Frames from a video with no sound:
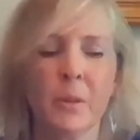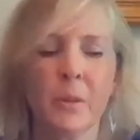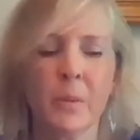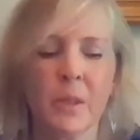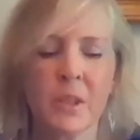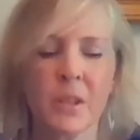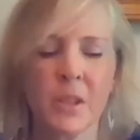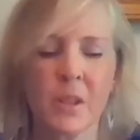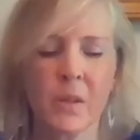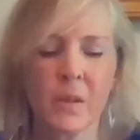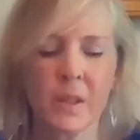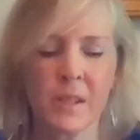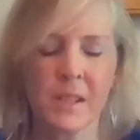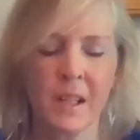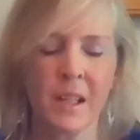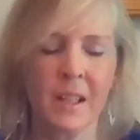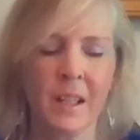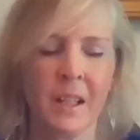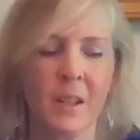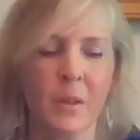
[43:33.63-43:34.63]
we show the
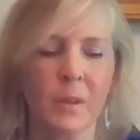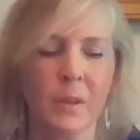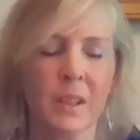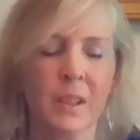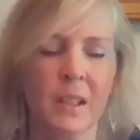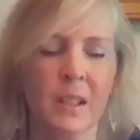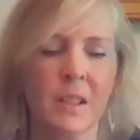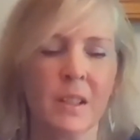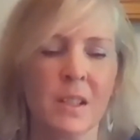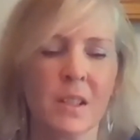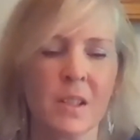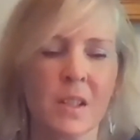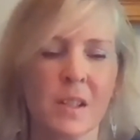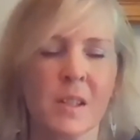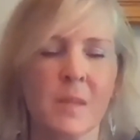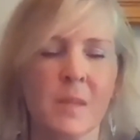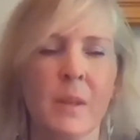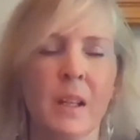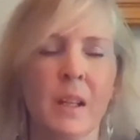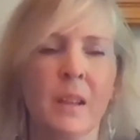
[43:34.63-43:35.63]
slide, I would like to
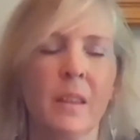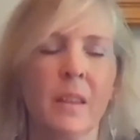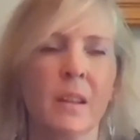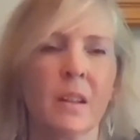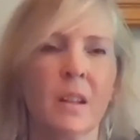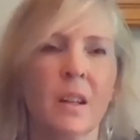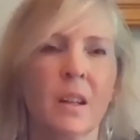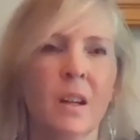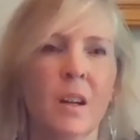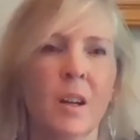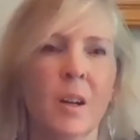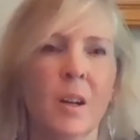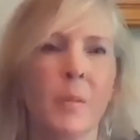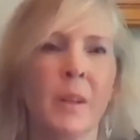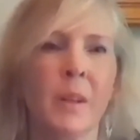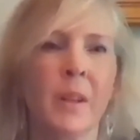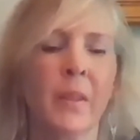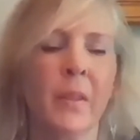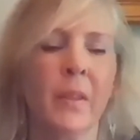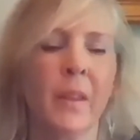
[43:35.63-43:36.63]
just make the
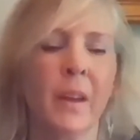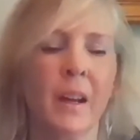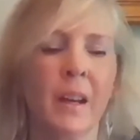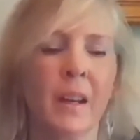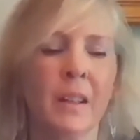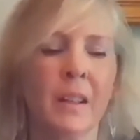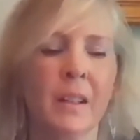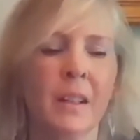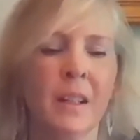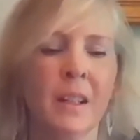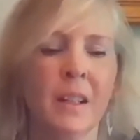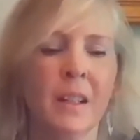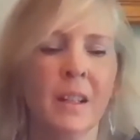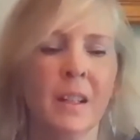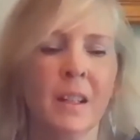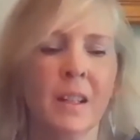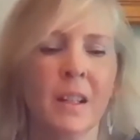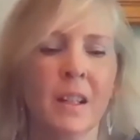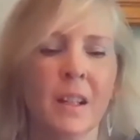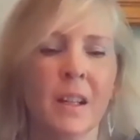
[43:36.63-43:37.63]
comment that
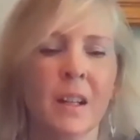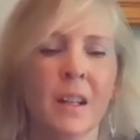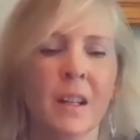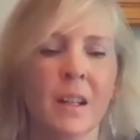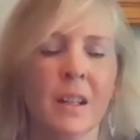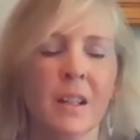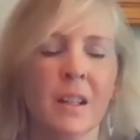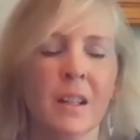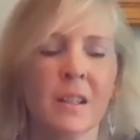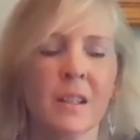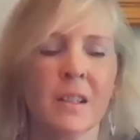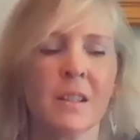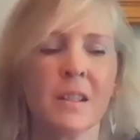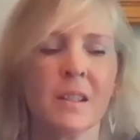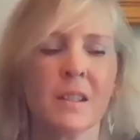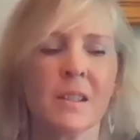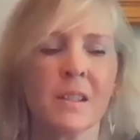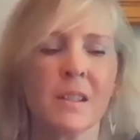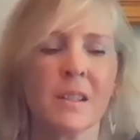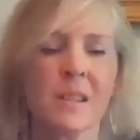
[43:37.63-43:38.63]

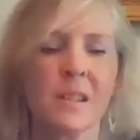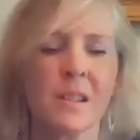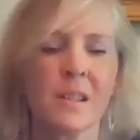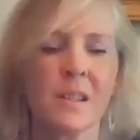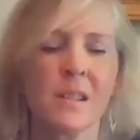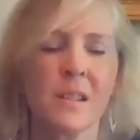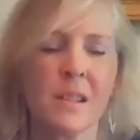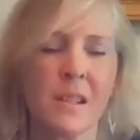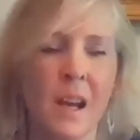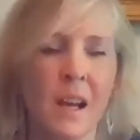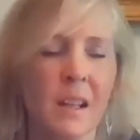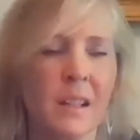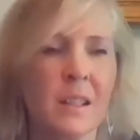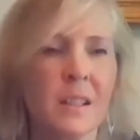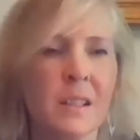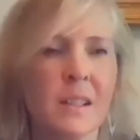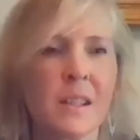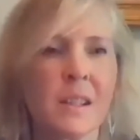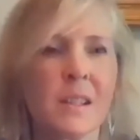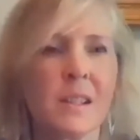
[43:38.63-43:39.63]

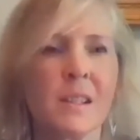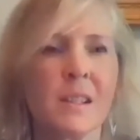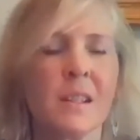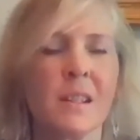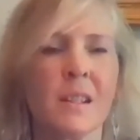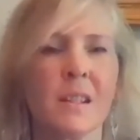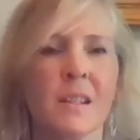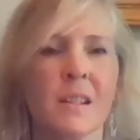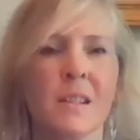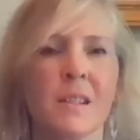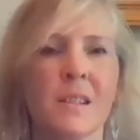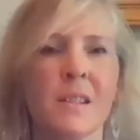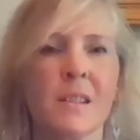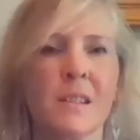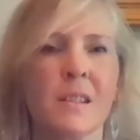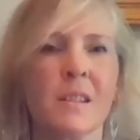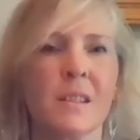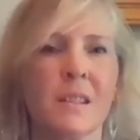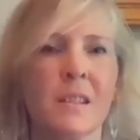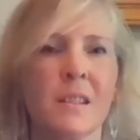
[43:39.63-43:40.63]
science
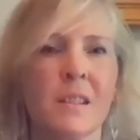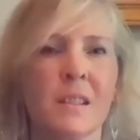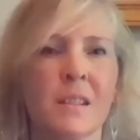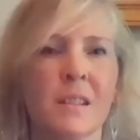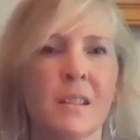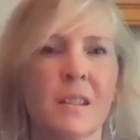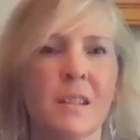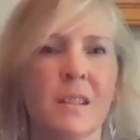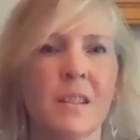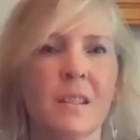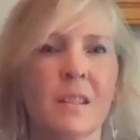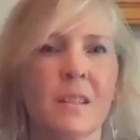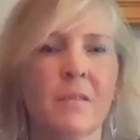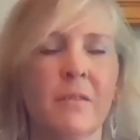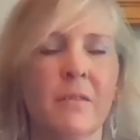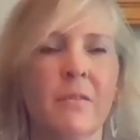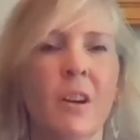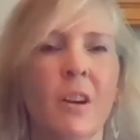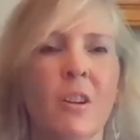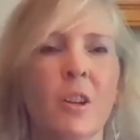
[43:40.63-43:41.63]
is
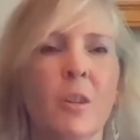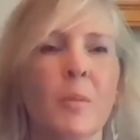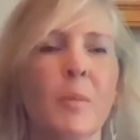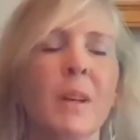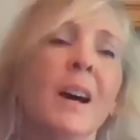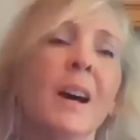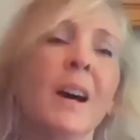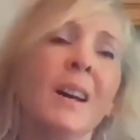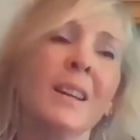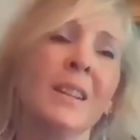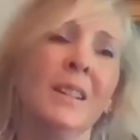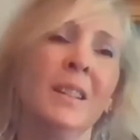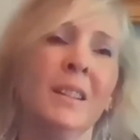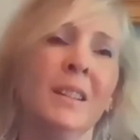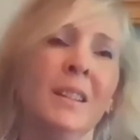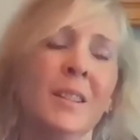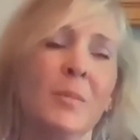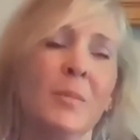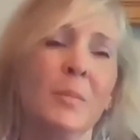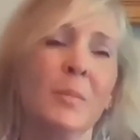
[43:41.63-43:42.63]
far
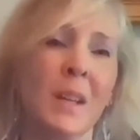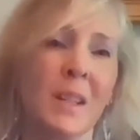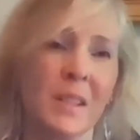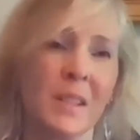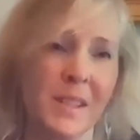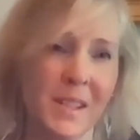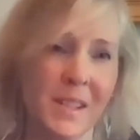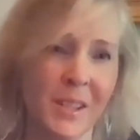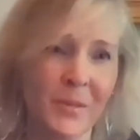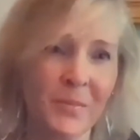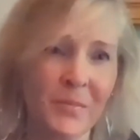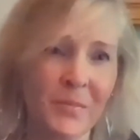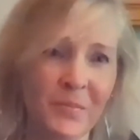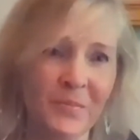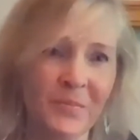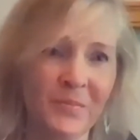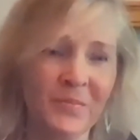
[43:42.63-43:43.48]
behind medicine.